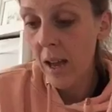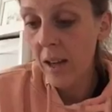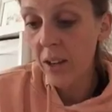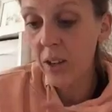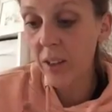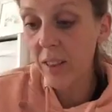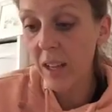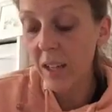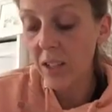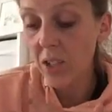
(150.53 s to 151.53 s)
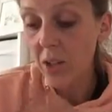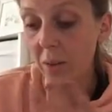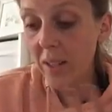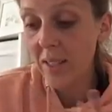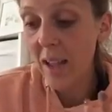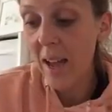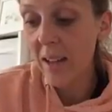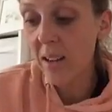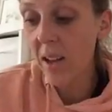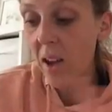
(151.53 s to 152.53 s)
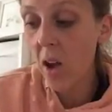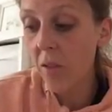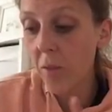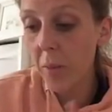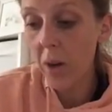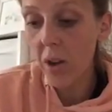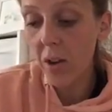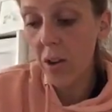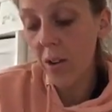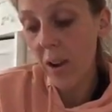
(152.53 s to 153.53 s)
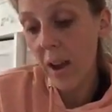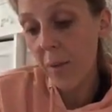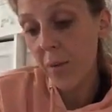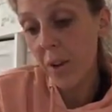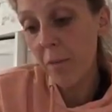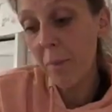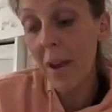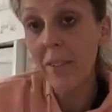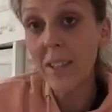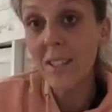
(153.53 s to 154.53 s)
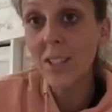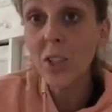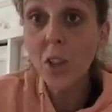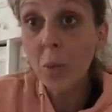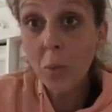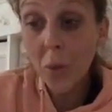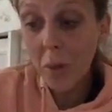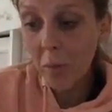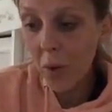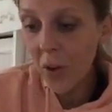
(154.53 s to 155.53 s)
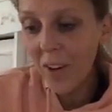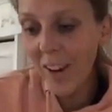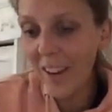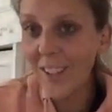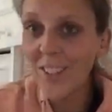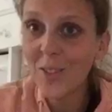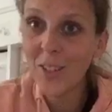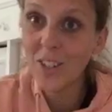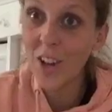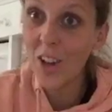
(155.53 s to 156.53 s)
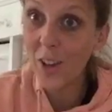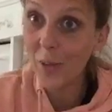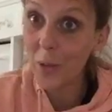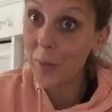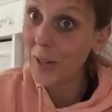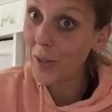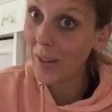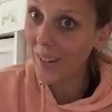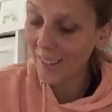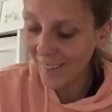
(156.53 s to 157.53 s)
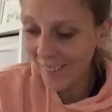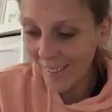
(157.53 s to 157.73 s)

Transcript: and a good thing to do is add like half a banana or a handful of berries to your morning porridge, which I will be doing.